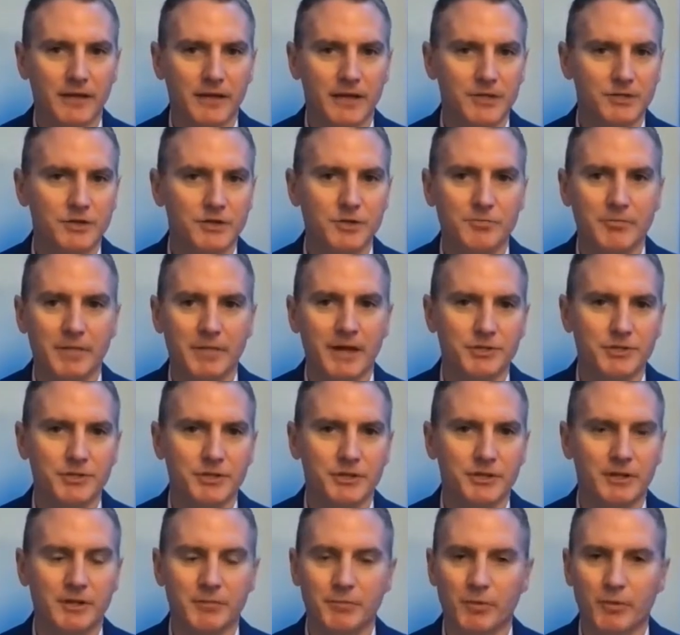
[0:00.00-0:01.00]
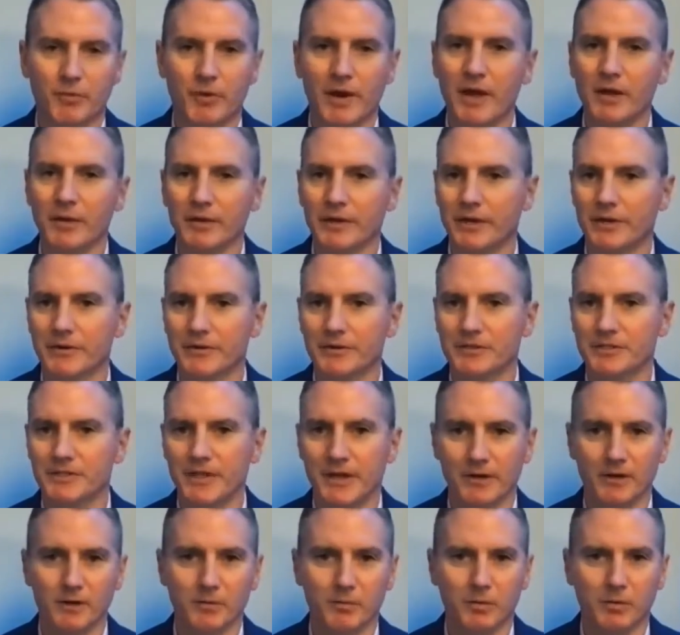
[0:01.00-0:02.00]
As you mentioned, the morale here is
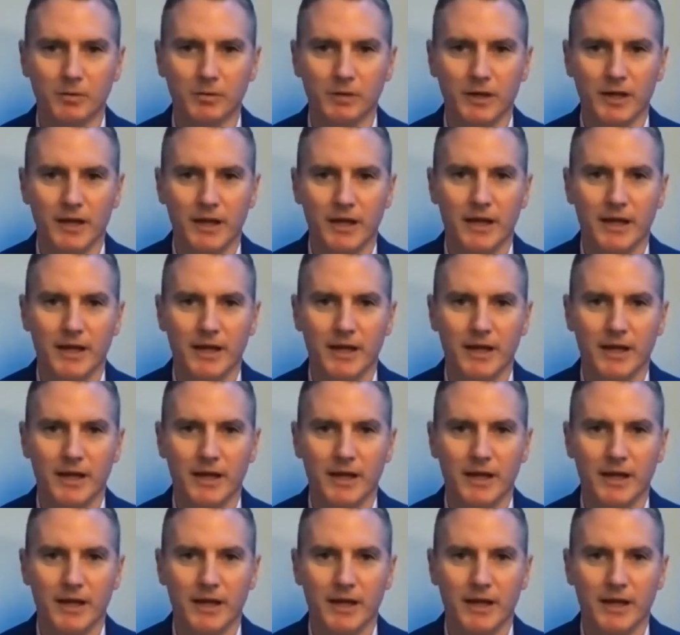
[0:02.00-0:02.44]
terrible,